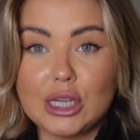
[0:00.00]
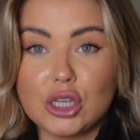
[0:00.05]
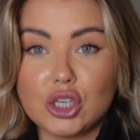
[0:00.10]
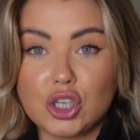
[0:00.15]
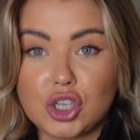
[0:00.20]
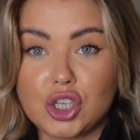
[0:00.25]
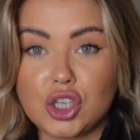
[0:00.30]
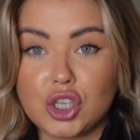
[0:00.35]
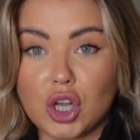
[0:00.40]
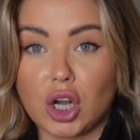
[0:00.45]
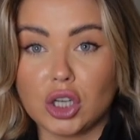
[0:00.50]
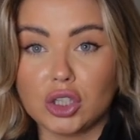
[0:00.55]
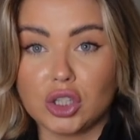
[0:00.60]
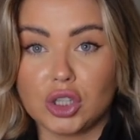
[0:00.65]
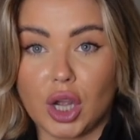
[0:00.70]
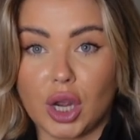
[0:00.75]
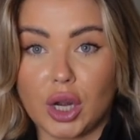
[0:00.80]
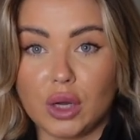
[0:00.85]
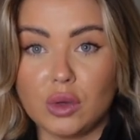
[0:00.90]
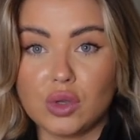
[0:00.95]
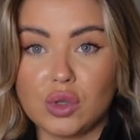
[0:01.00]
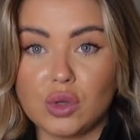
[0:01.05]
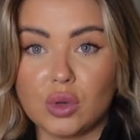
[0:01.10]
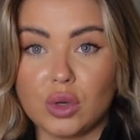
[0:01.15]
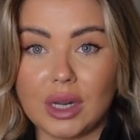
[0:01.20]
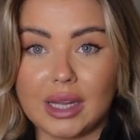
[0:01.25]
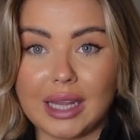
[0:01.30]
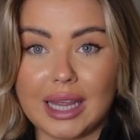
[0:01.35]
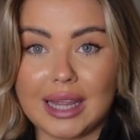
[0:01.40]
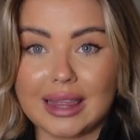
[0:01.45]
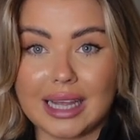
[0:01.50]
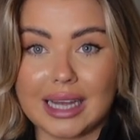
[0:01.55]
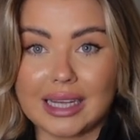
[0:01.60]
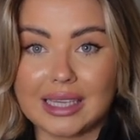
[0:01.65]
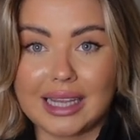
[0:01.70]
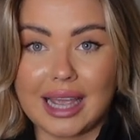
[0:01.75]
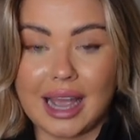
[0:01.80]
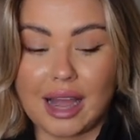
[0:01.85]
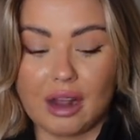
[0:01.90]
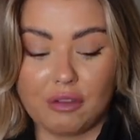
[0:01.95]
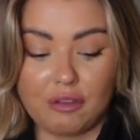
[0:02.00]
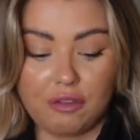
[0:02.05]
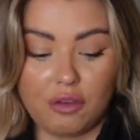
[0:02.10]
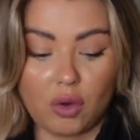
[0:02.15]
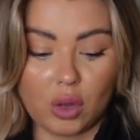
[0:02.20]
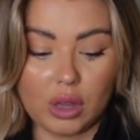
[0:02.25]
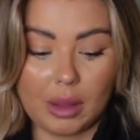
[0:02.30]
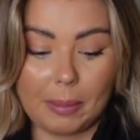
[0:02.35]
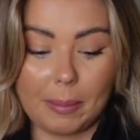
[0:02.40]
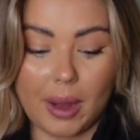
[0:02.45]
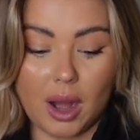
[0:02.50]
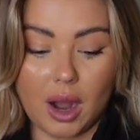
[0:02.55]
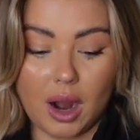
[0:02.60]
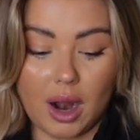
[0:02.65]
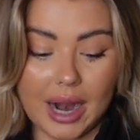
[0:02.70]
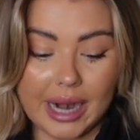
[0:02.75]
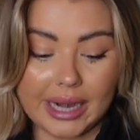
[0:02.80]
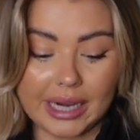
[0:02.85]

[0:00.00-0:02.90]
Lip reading: stuck down so that like this can't fall apart,